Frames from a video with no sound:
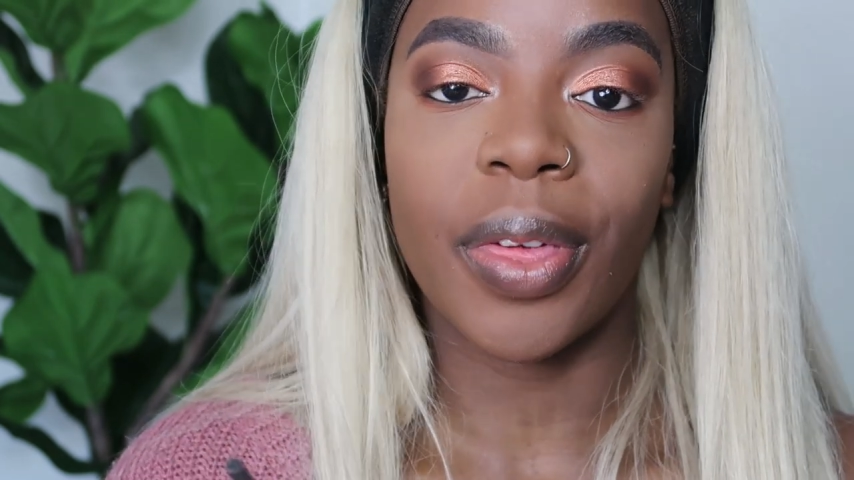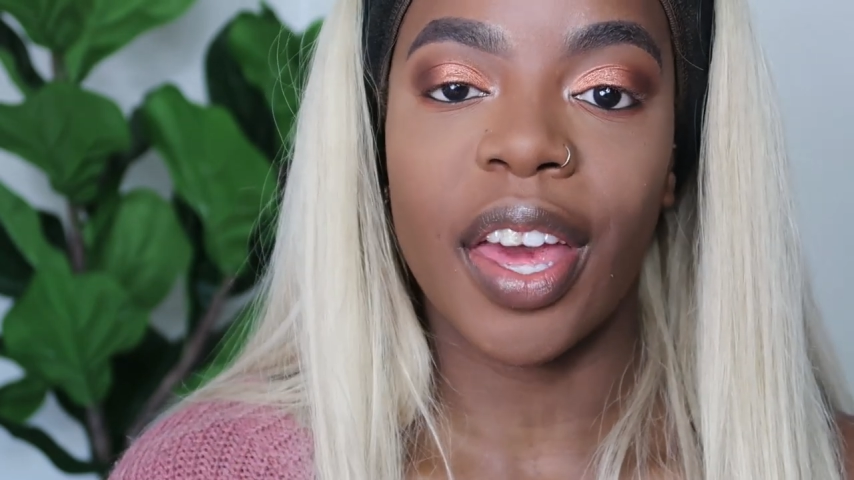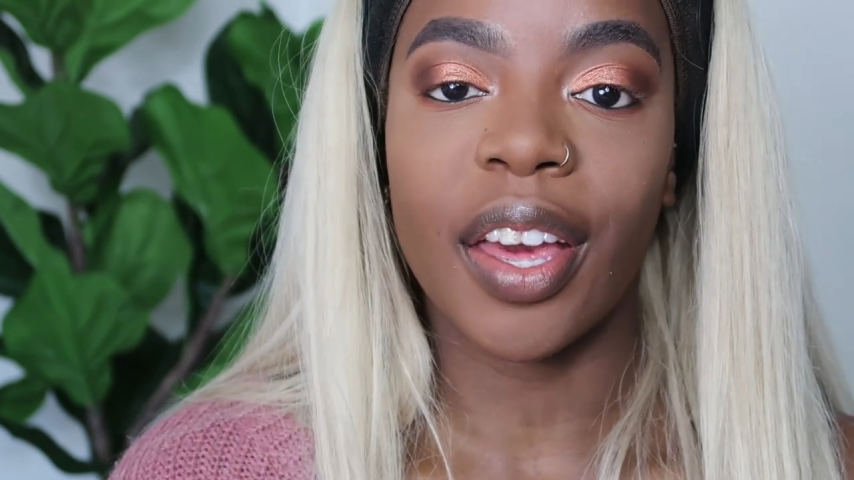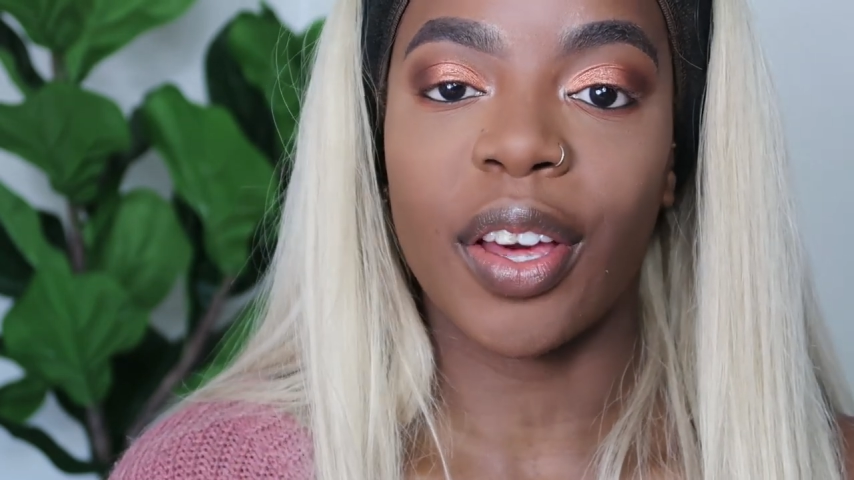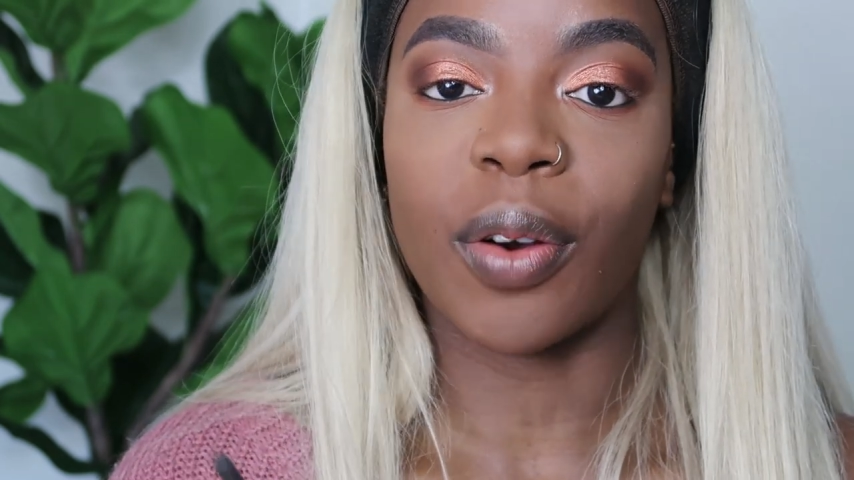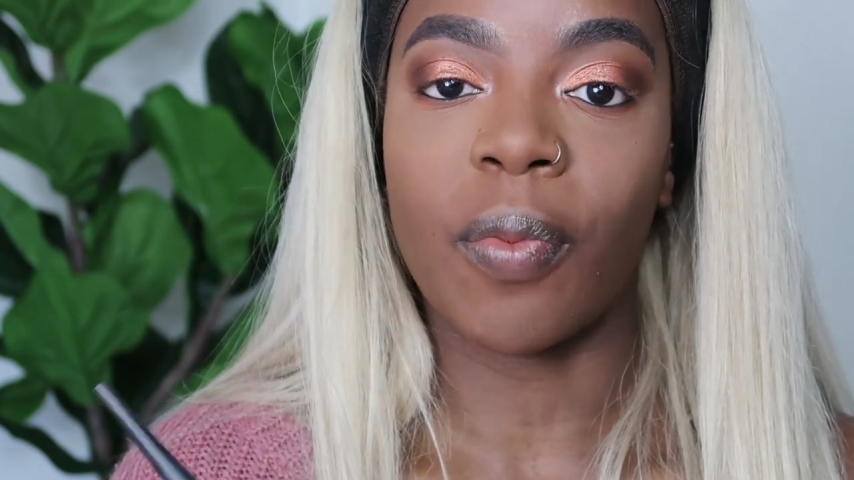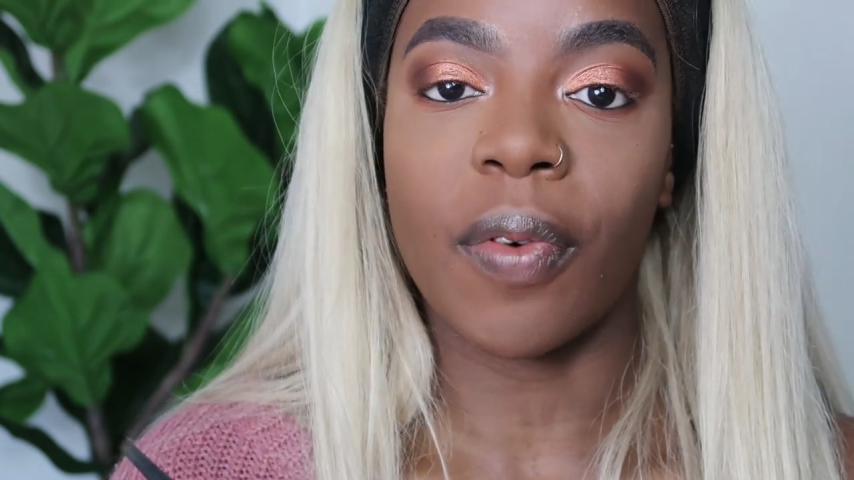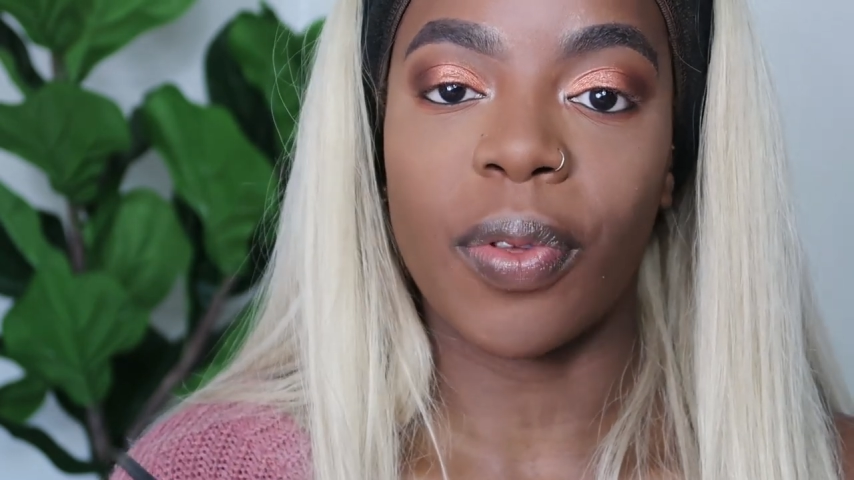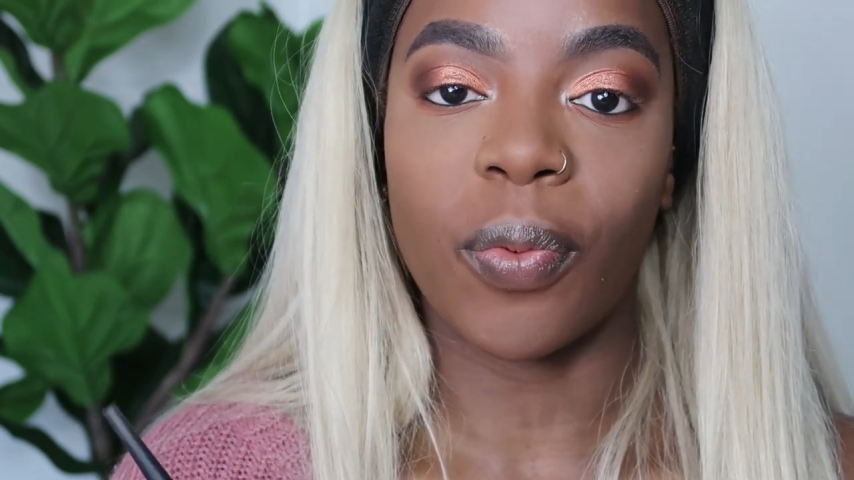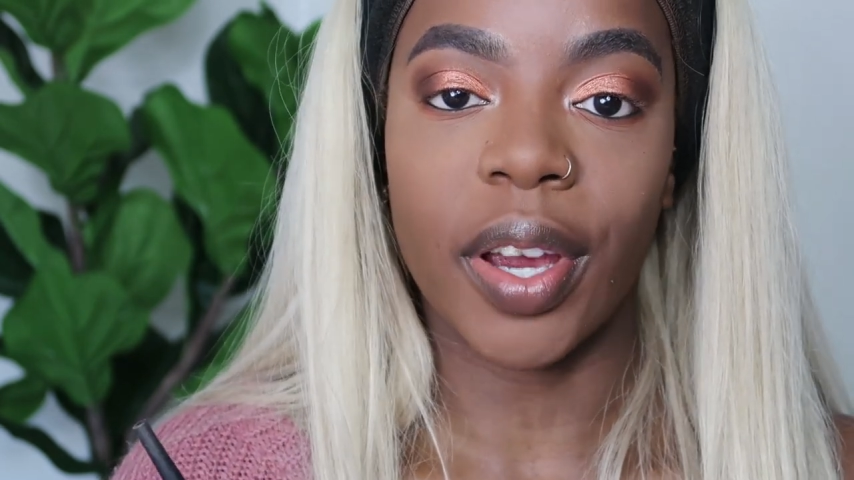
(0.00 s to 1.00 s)
thick
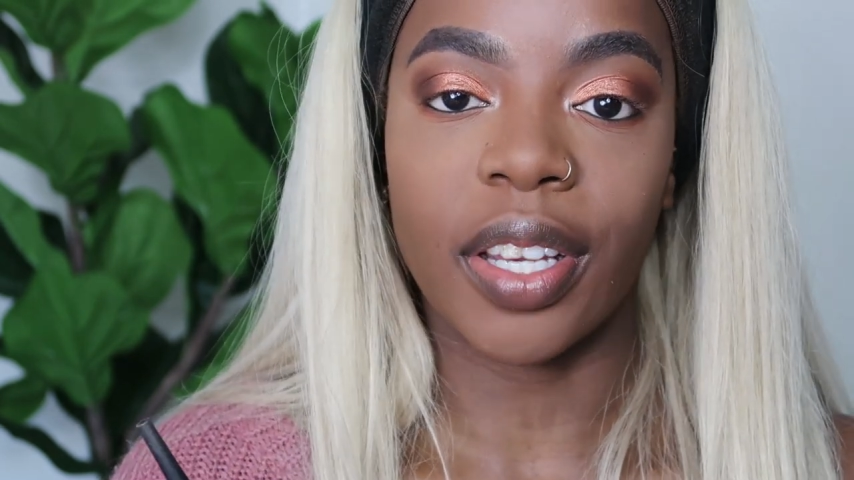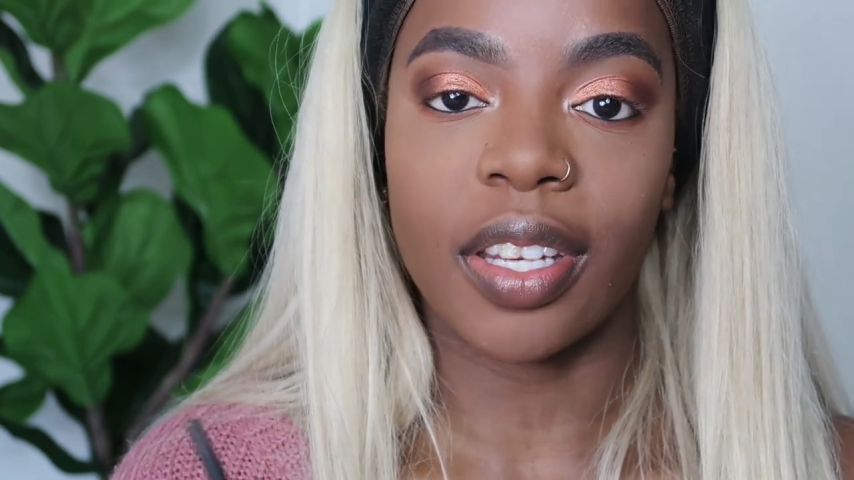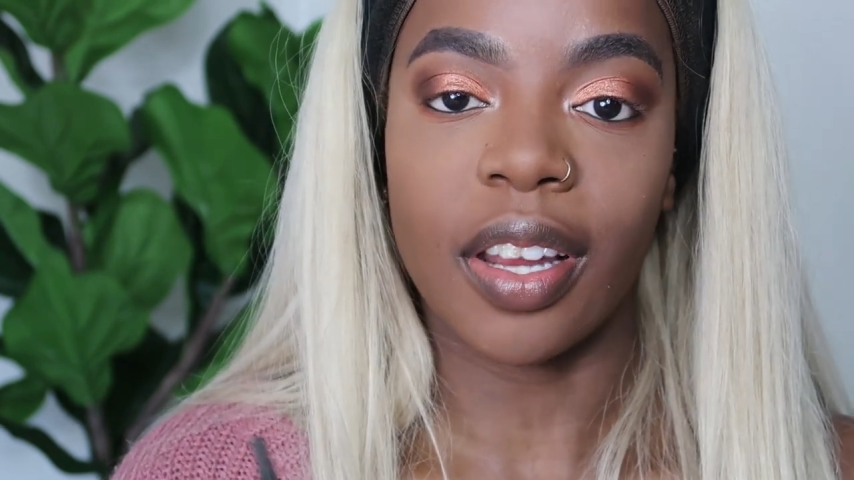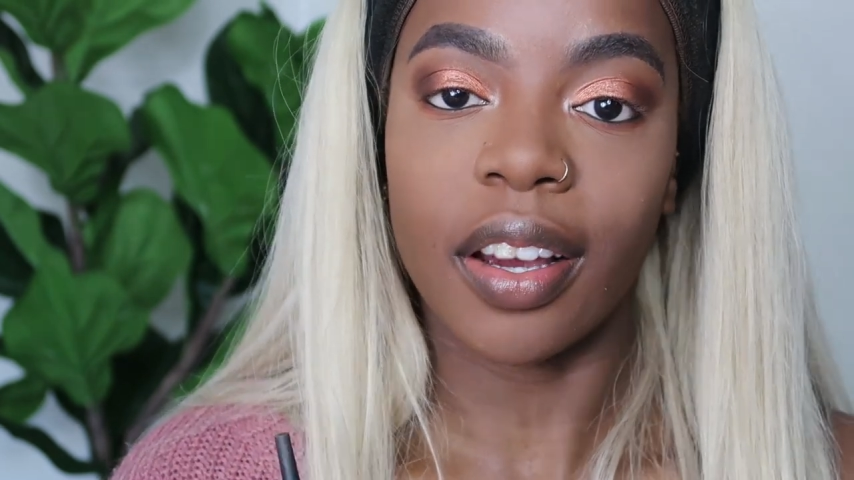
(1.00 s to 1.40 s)
with the winged